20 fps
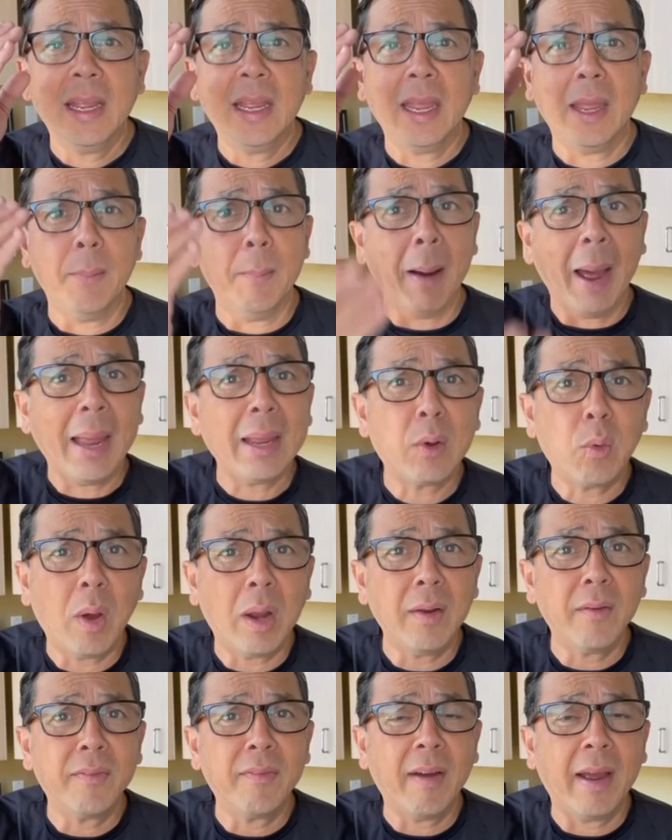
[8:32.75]
am I
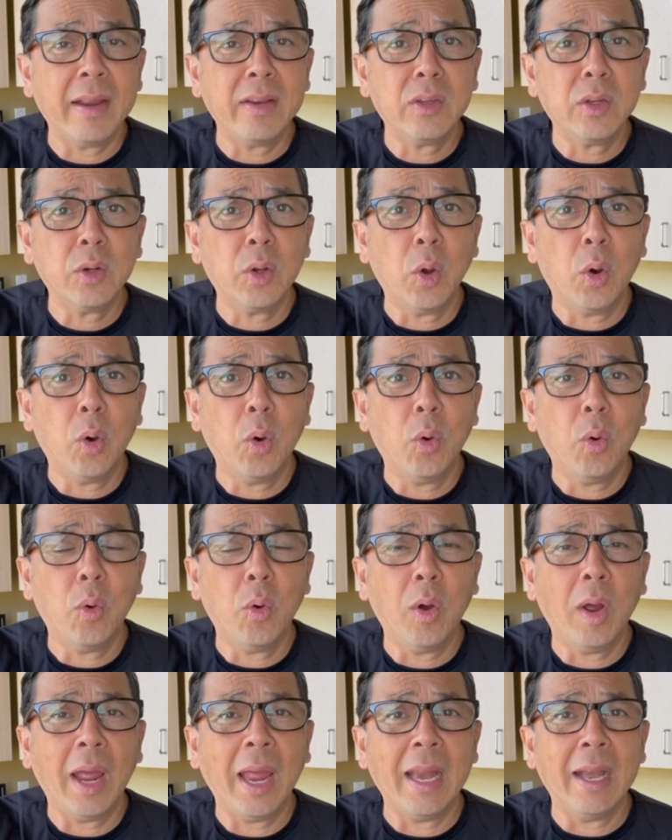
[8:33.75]
qualified to go
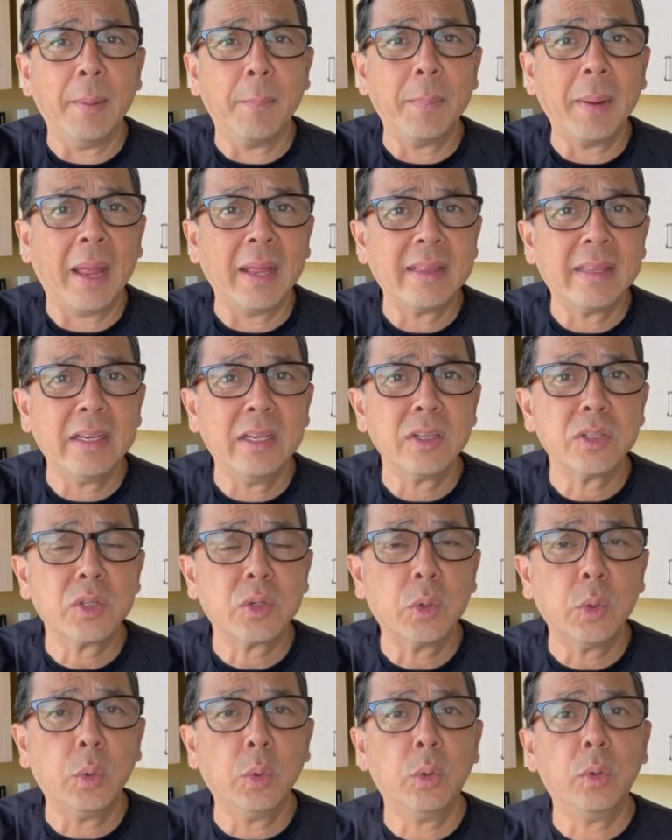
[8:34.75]
and apply to this
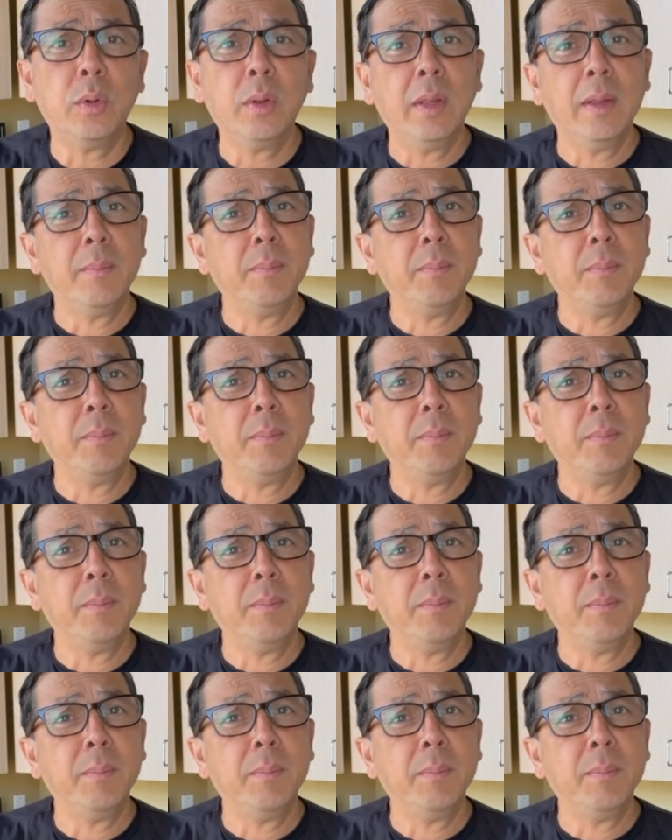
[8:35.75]
school?